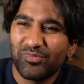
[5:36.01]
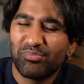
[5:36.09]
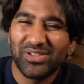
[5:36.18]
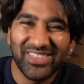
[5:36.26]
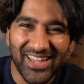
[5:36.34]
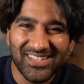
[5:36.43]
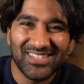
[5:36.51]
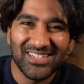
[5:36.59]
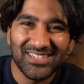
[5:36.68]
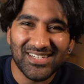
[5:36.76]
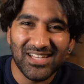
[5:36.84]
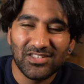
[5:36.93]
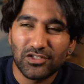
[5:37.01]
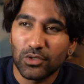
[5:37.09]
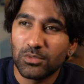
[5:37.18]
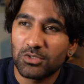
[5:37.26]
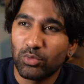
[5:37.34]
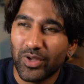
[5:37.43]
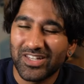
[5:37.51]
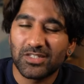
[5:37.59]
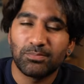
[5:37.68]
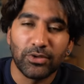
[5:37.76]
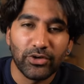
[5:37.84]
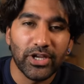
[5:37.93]
pleasant and so much more
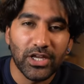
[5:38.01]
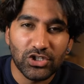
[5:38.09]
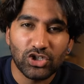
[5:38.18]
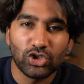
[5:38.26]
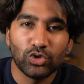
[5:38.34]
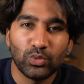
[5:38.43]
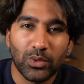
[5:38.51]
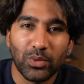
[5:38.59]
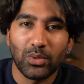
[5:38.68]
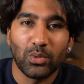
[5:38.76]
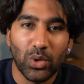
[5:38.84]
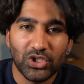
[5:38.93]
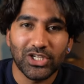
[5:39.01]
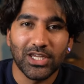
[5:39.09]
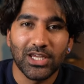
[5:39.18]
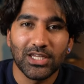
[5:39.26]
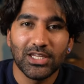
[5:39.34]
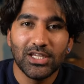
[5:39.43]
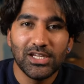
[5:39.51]
experiential when we were watching it